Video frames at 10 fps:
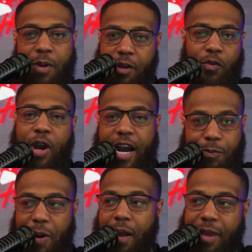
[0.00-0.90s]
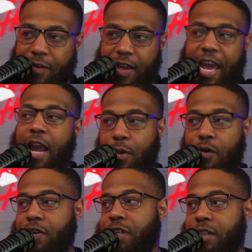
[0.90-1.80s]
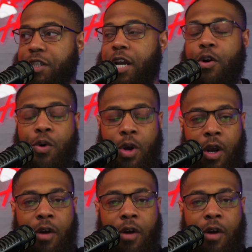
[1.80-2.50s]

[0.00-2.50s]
many of you guys probably even came over to the channel